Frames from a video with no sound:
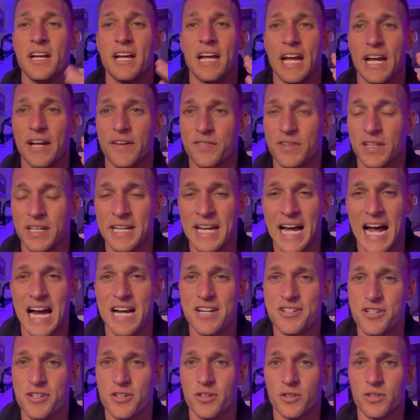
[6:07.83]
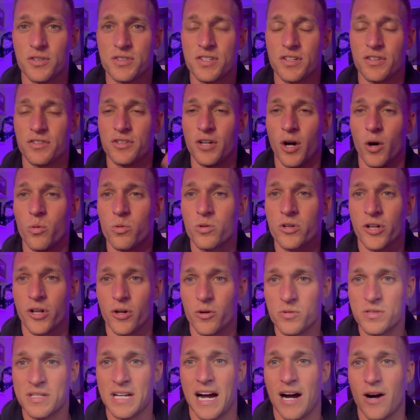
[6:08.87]
If the Nationals don't
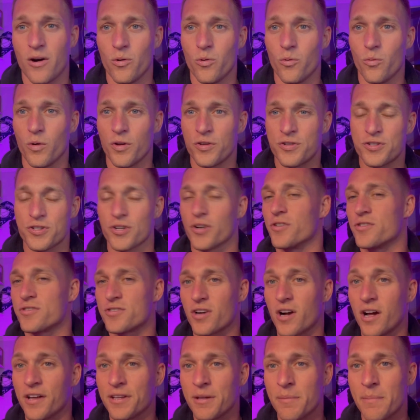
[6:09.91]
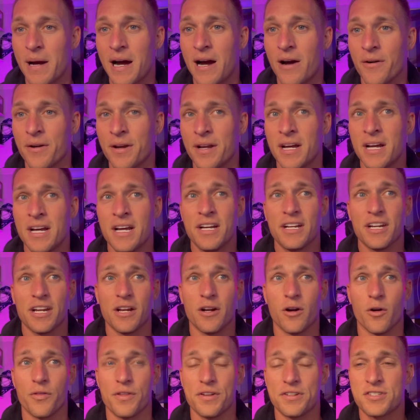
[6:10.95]
close out with Scherzer on the mound, you
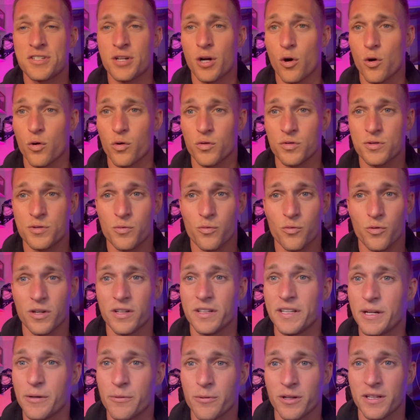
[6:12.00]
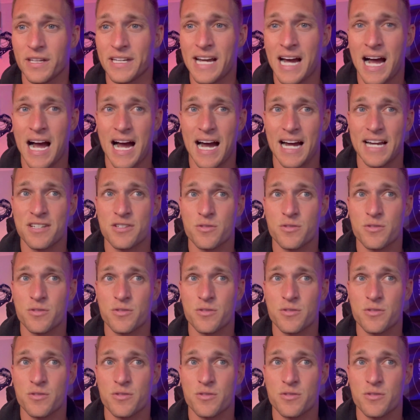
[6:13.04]
know, this total is really, really high.